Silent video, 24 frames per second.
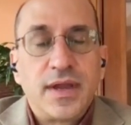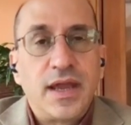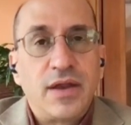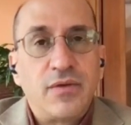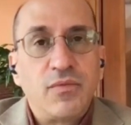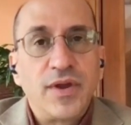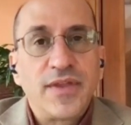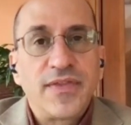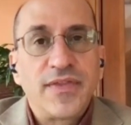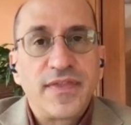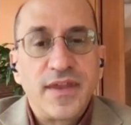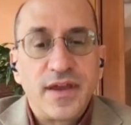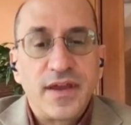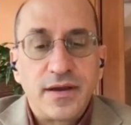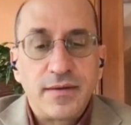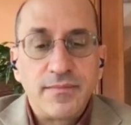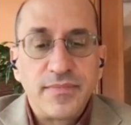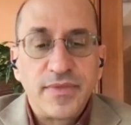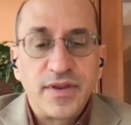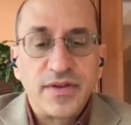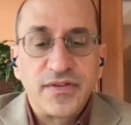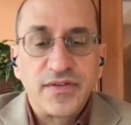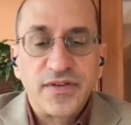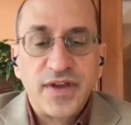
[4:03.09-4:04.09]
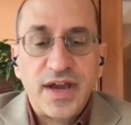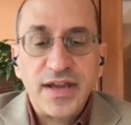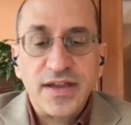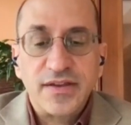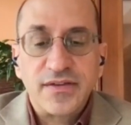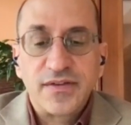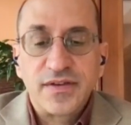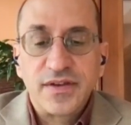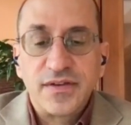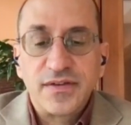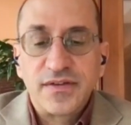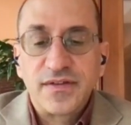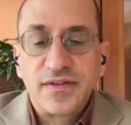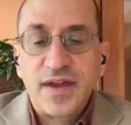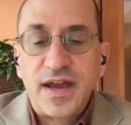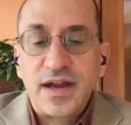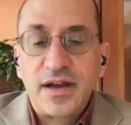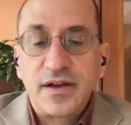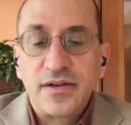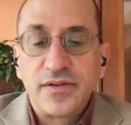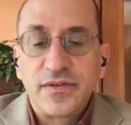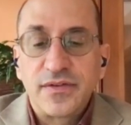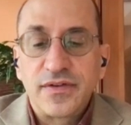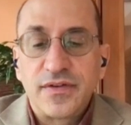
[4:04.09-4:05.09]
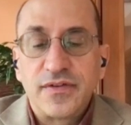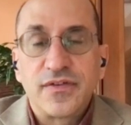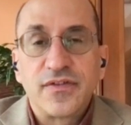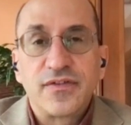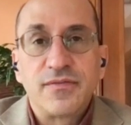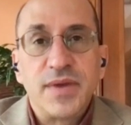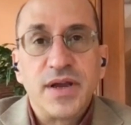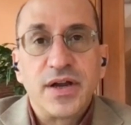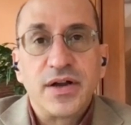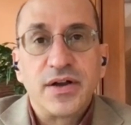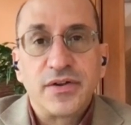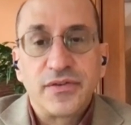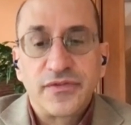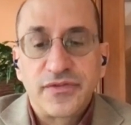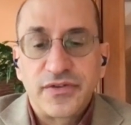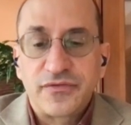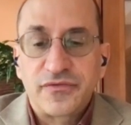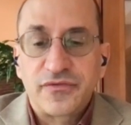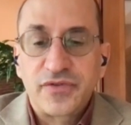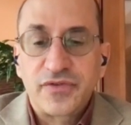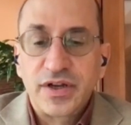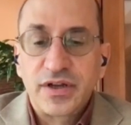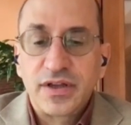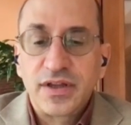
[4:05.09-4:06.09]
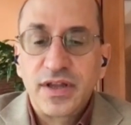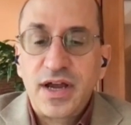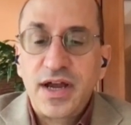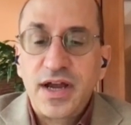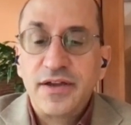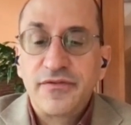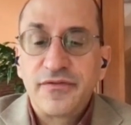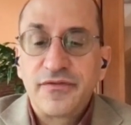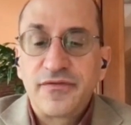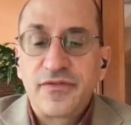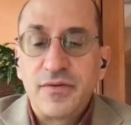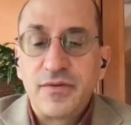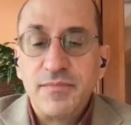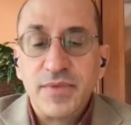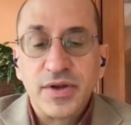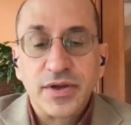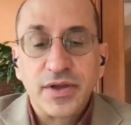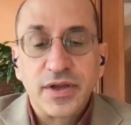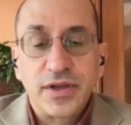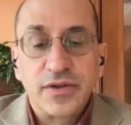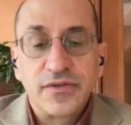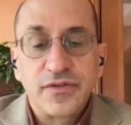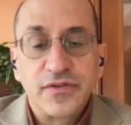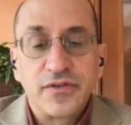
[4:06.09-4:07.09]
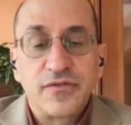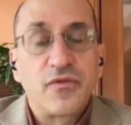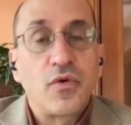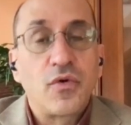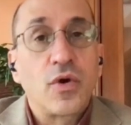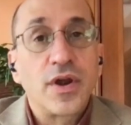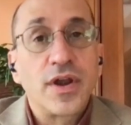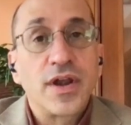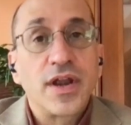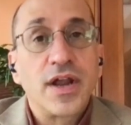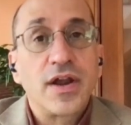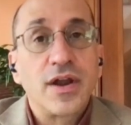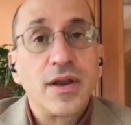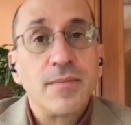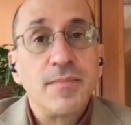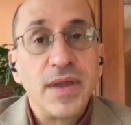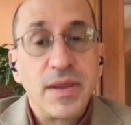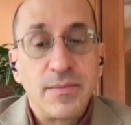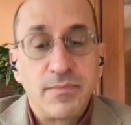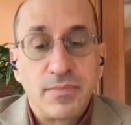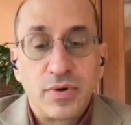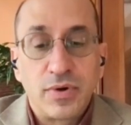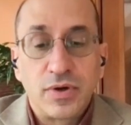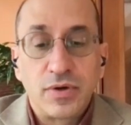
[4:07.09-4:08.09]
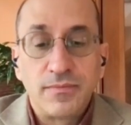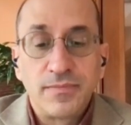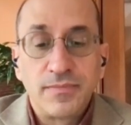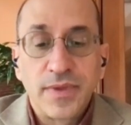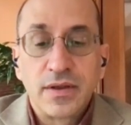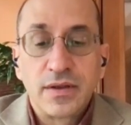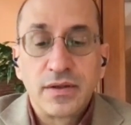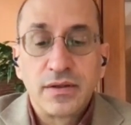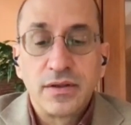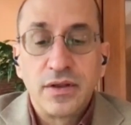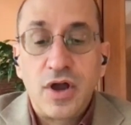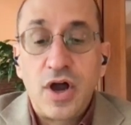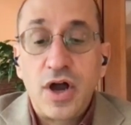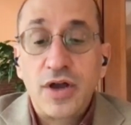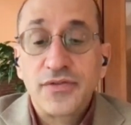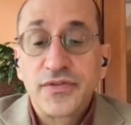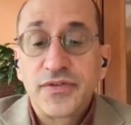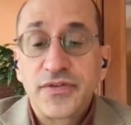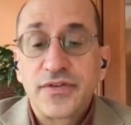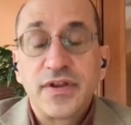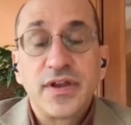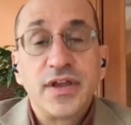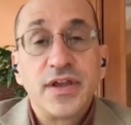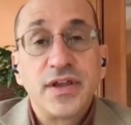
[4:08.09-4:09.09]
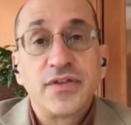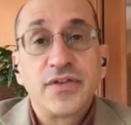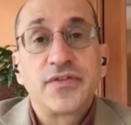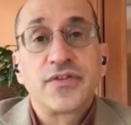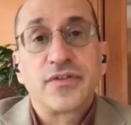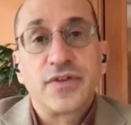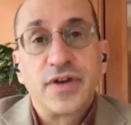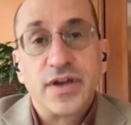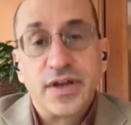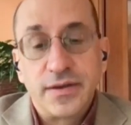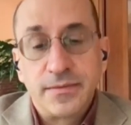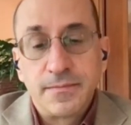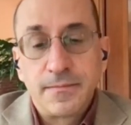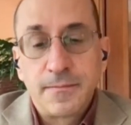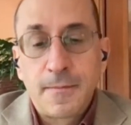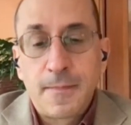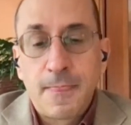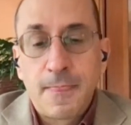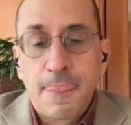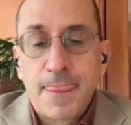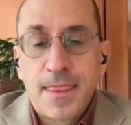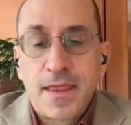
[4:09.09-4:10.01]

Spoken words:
and with them the sights and sounds and smells of real life for millions of ordinary people lost to history,